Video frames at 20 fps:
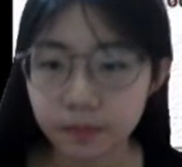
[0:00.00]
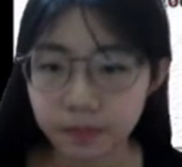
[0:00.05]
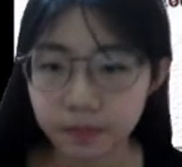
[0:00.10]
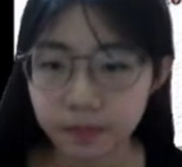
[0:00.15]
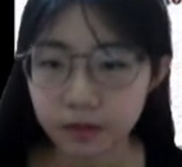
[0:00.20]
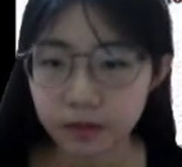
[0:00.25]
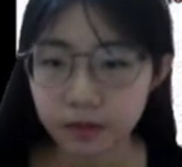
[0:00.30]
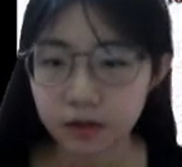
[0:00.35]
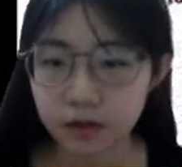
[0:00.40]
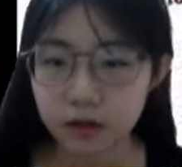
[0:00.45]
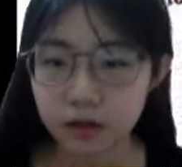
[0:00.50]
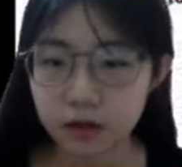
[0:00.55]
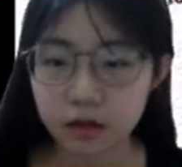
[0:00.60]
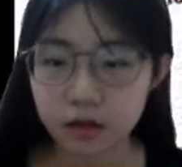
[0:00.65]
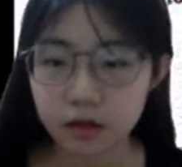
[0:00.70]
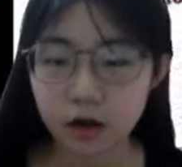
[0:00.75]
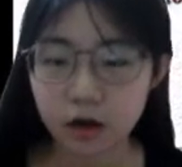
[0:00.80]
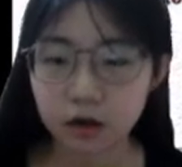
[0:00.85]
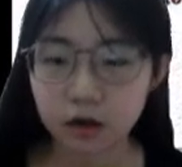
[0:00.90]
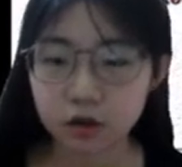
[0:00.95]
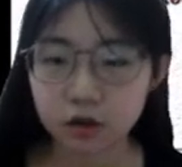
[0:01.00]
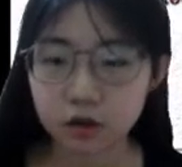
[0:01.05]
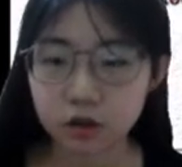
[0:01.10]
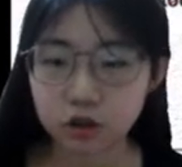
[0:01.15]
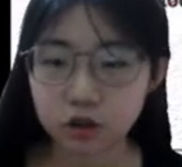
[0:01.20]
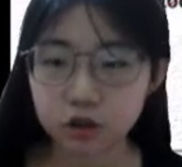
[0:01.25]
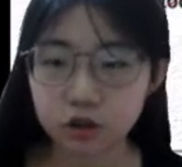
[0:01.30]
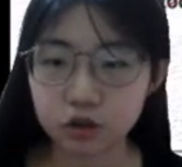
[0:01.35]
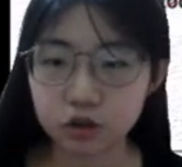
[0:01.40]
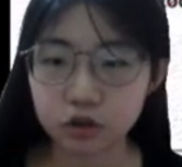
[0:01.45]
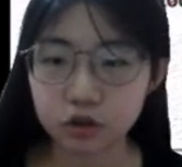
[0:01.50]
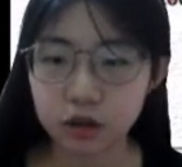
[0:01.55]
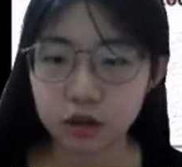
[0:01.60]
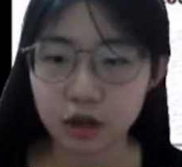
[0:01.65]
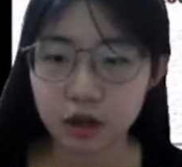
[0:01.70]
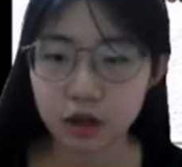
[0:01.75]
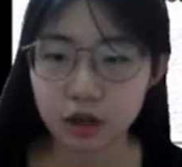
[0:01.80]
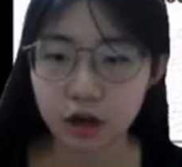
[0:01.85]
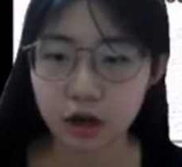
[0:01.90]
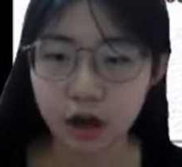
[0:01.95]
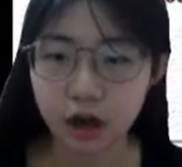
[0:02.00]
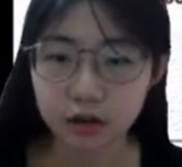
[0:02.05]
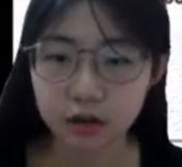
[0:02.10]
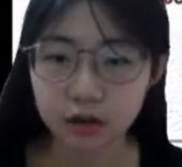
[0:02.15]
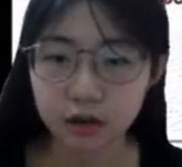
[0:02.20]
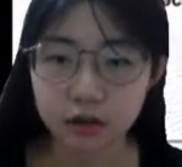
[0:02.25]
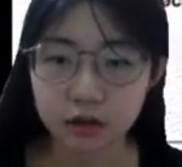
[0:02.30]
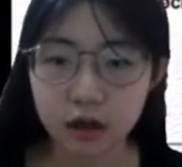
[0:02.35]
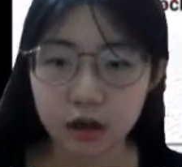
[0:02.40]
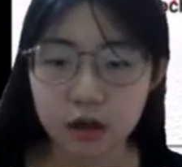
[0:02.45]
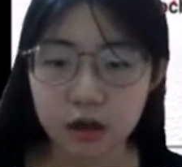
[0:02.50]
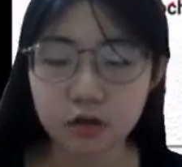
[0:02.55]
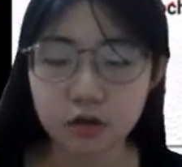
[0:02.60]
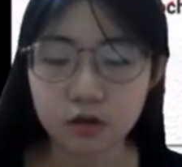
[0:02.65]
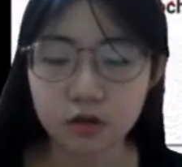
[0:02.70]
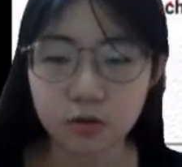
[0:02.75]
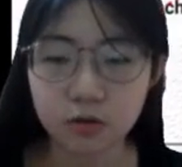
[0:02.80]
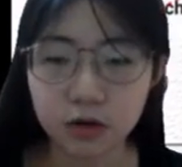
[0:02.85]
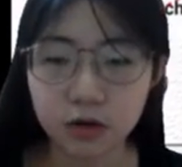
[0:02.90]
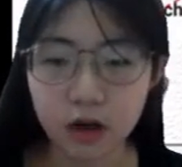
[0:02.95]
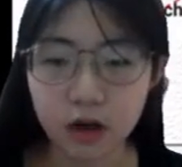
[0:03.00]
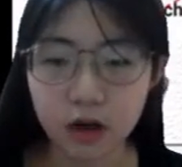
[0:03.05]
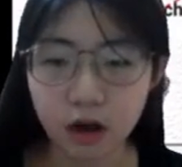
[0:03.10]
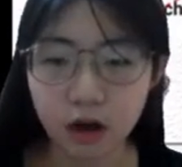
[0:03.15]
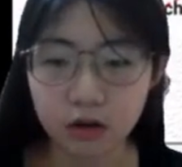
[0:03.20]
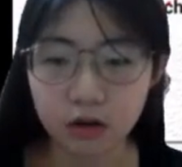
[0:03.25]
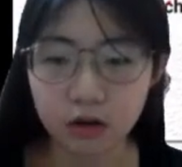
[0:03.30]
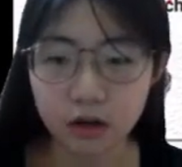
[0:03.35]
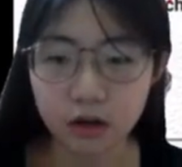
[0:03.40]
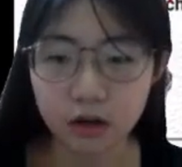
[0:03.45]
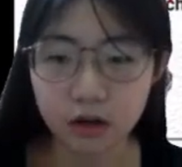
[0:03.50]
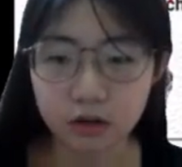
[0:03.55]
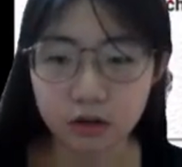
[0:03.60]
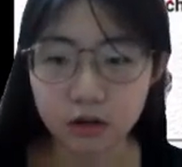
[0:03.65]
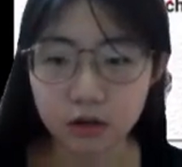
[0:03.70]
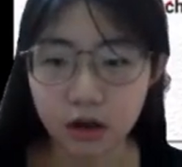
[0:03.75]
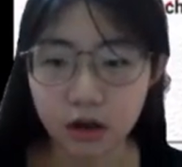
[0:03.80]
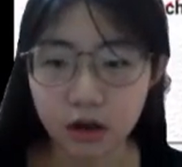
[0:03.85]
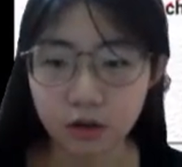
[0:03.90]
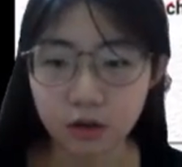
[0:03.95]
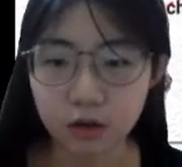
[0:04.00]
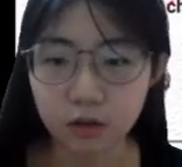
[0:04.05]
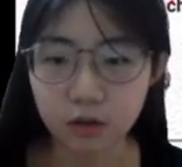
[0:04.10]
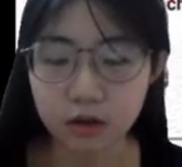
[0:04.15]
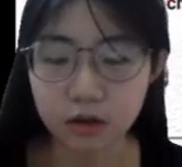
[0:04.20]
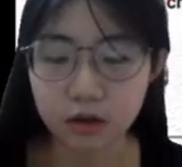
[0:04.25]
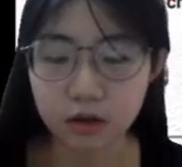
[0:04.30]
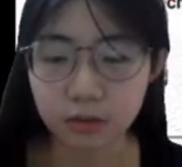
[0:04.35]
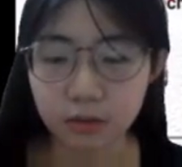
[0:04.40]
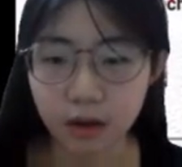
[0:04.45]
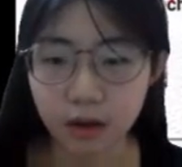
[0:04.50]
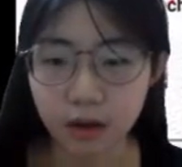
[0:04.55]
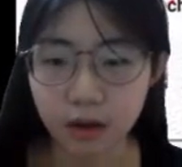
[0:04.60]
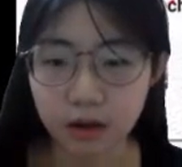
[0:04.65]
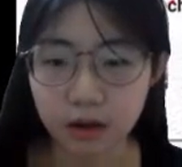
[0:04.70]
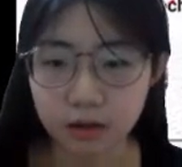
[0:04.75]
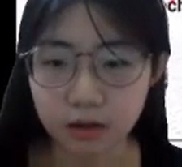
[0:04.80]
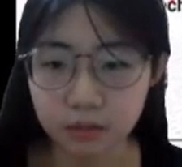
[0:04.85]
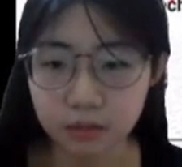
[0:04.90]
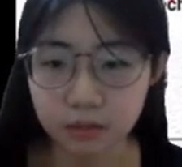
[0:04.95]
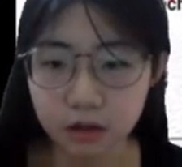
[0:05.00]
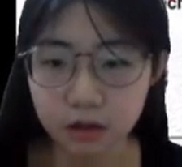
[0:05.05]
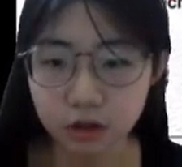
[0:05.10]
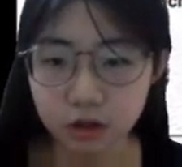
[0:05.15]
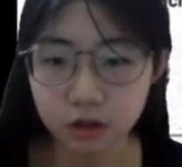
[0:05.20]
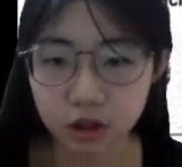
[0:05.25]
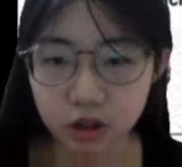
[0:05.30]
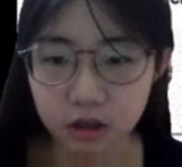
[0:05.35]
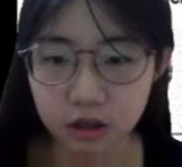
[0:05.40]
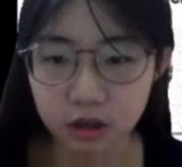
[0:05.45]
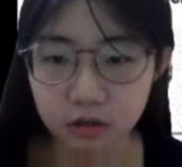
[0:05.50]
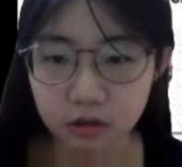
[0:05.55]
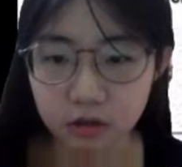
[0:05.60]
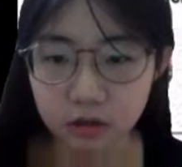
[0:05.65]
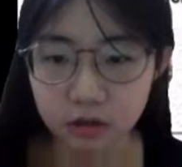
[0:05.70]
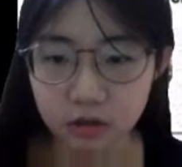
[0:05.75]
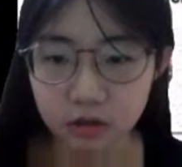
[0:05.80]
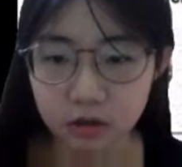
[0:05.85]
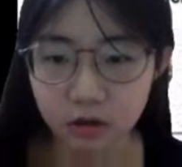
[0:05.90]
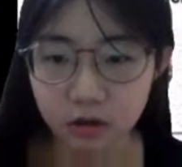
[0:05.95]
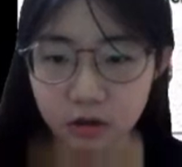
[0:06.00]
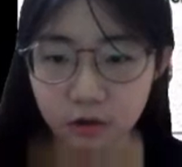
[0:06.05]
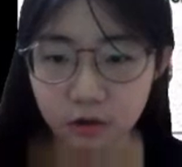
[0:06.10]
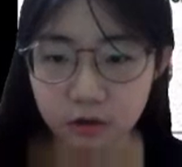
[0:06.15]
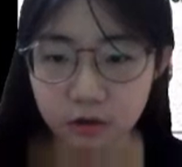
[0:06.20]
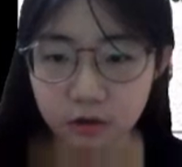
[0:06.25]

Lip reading: There are 2 inlet and 3 outlet, and with the middle channels over here.